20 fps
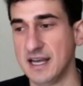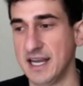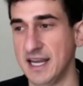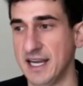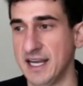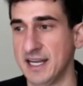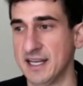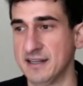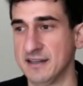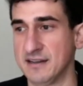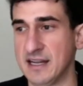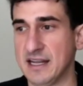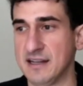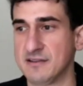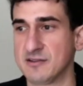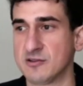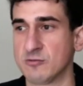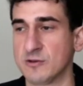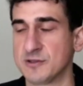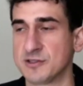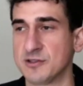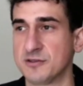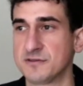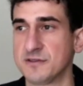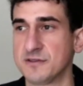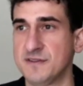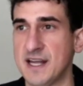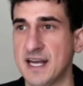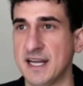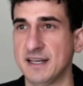And the result
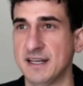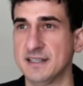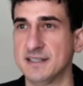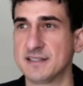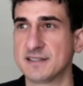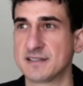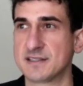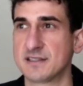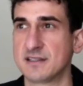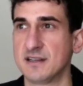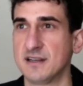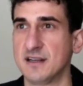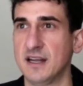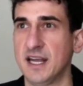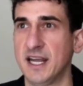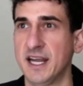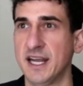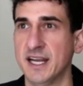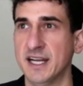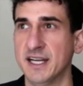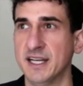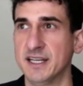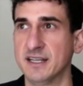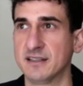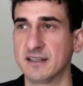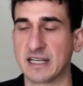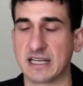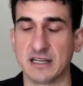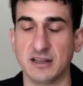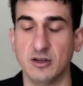of that is a,
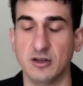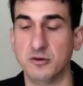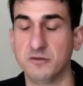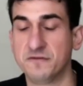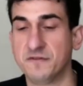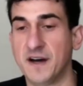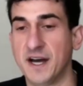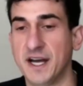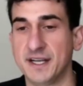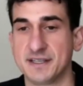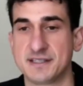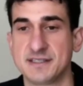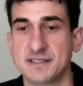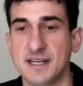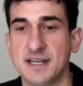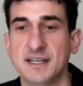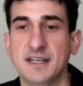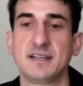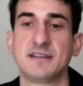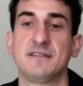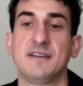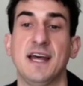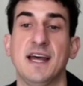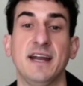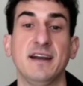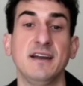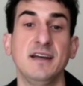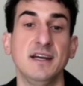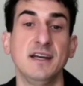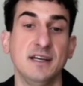like a lo-fi aesthetic
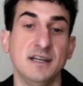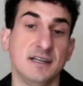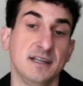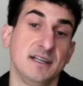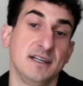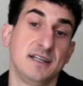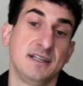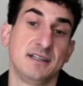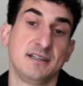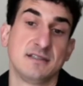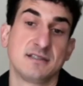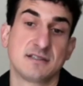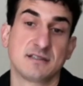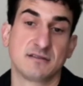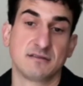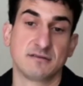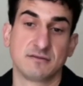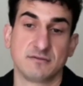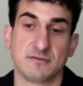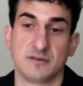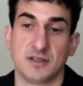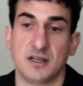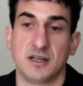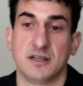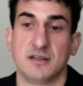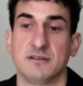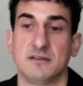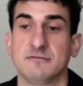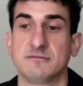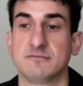that is
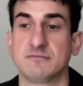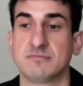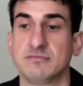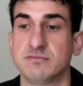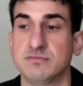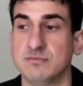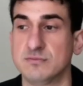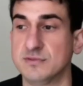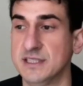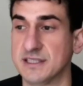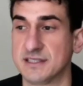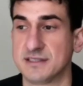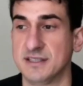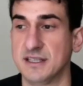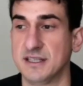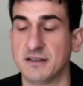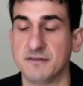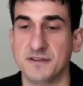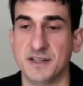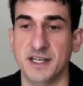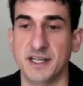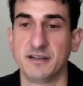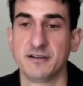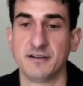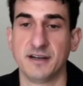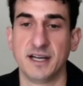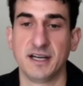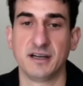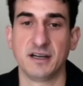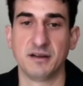uh, the aesthetic of the
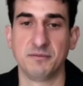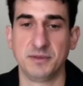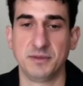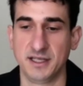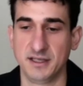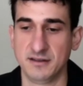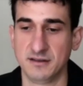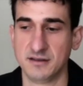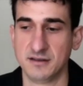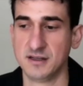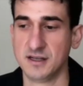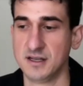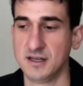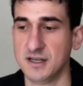internet. I mean,